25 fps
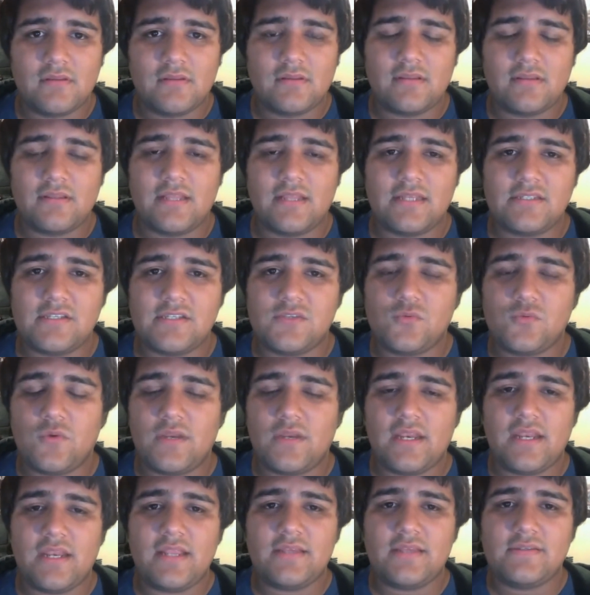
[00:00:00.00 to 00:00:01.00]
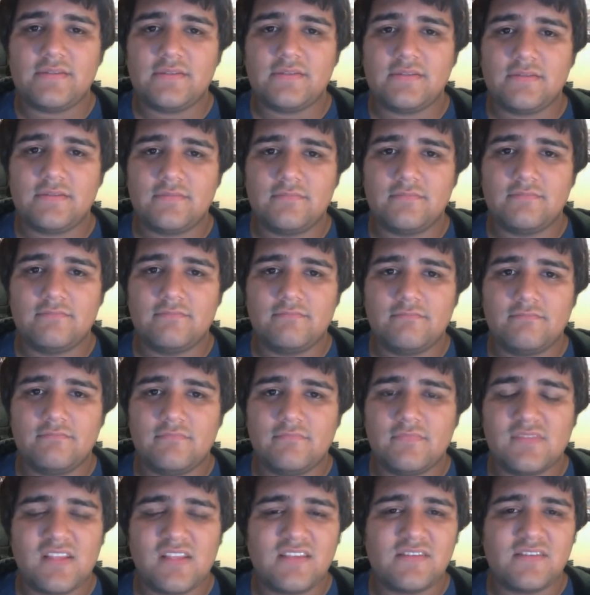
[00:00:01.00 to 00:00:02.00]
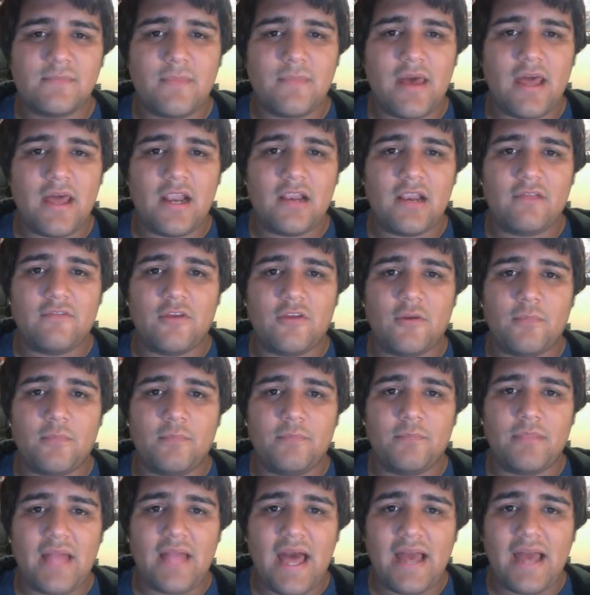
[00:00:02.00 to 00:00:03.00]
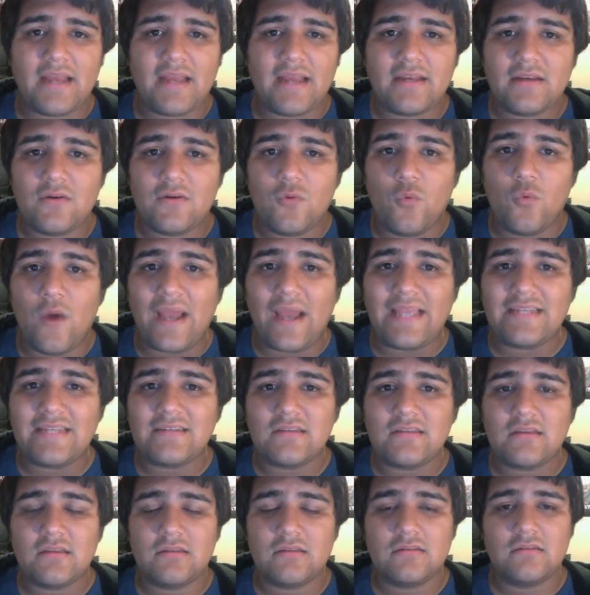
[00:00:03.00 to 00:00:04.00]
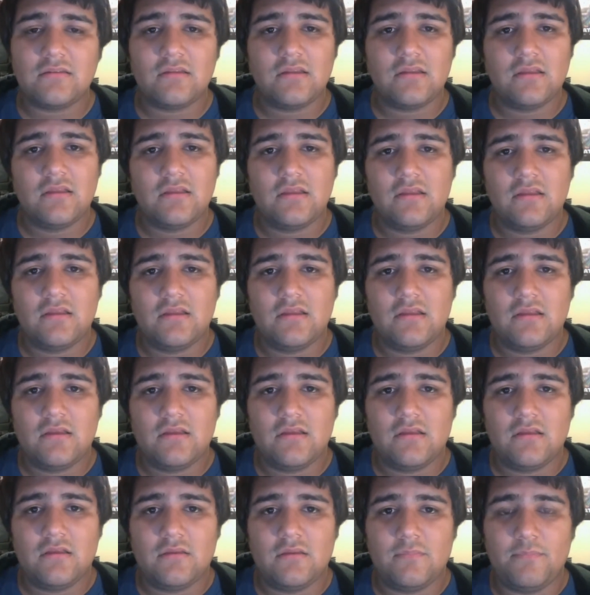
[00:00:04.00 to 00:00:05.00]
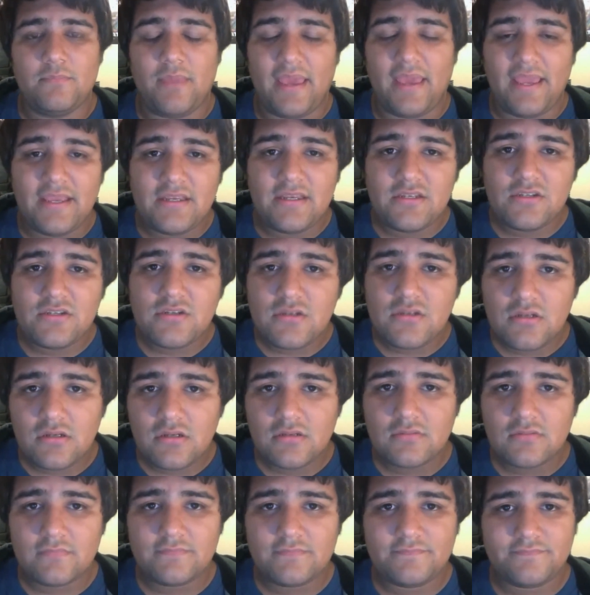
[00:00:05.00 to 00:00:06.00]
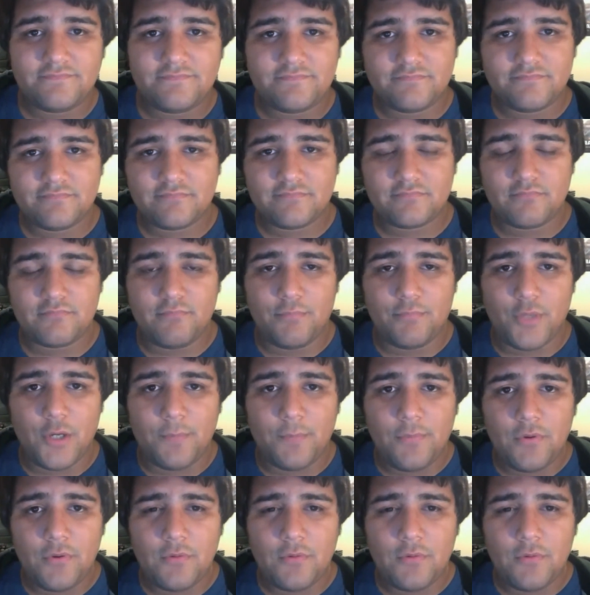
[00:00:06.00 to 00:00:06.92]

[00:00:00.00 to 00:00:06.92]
That's just what it is. Doesn't matter if you're black, white, beige, purple,